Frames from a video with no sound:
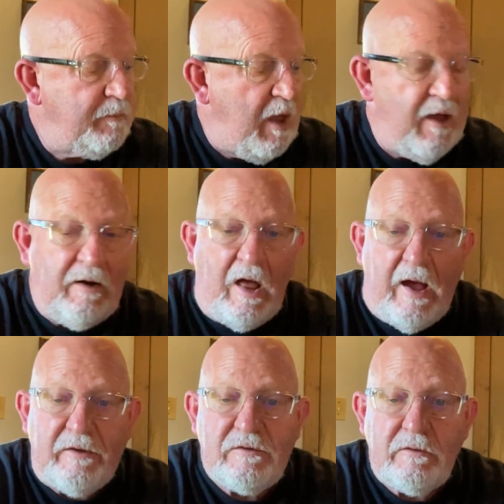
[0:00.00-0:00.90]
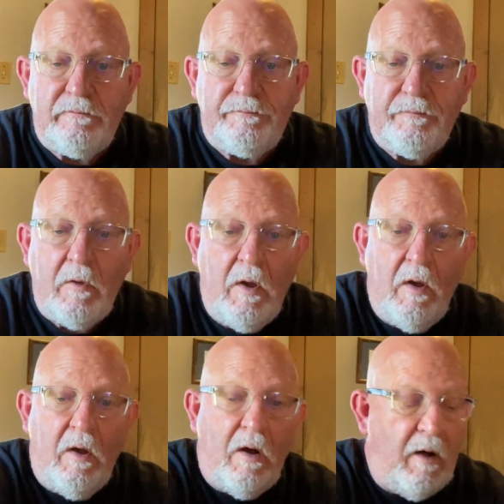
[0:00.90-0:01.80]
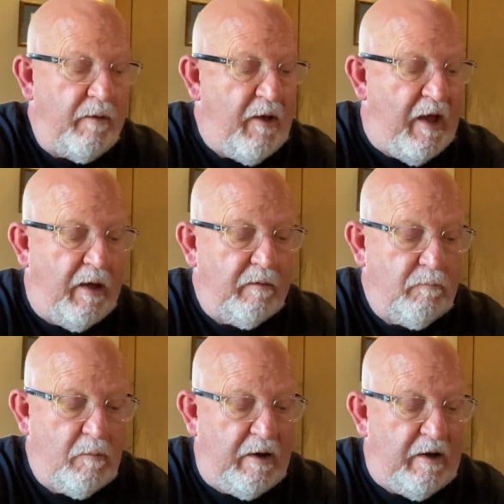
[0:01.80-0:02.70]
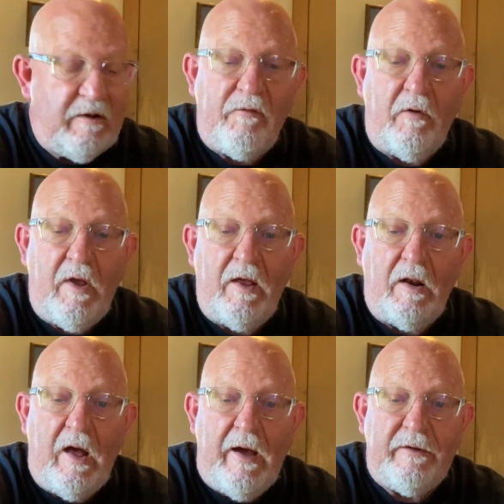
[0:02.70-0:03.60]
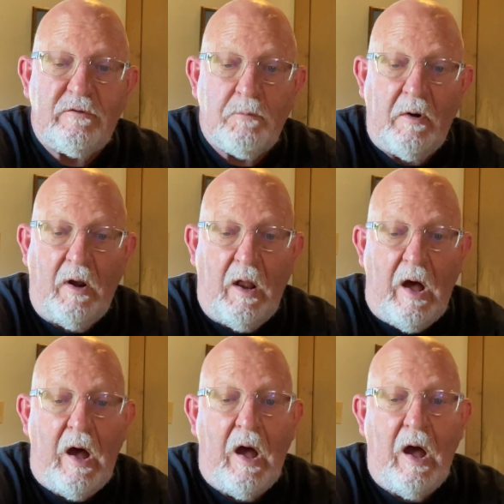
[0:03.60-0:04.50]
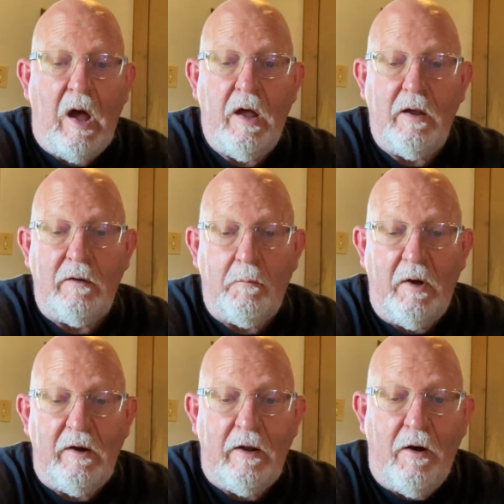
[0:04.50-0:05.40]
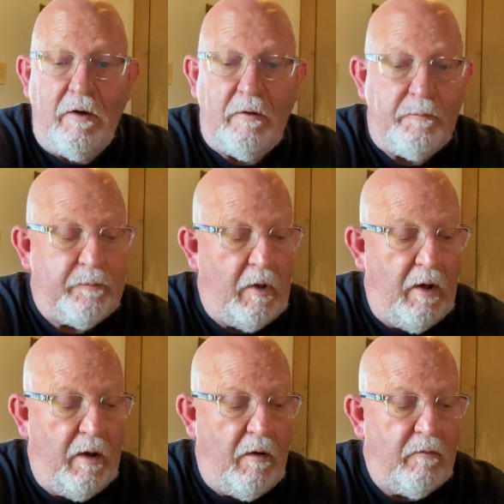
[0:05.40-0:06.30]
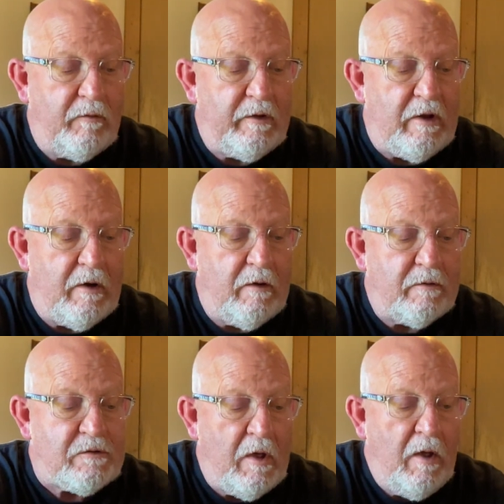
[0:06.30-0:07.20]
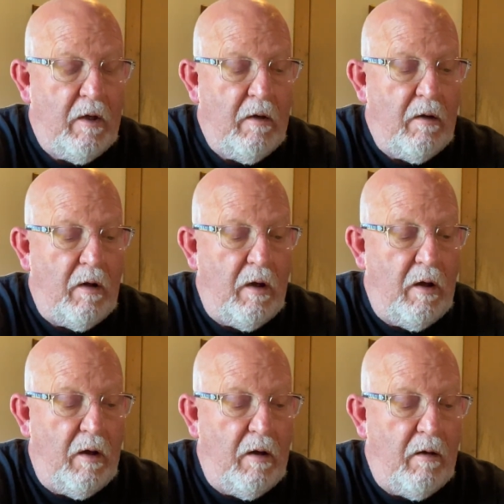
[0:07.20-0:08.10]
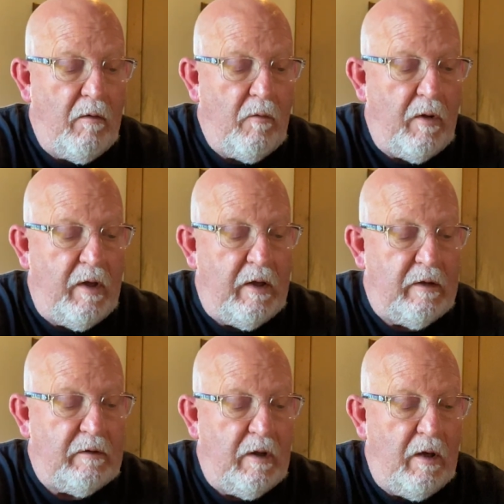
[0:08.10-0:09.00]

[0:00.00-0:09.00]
Headlights. I've had many different headlights, spent a lot of money on them over the years. And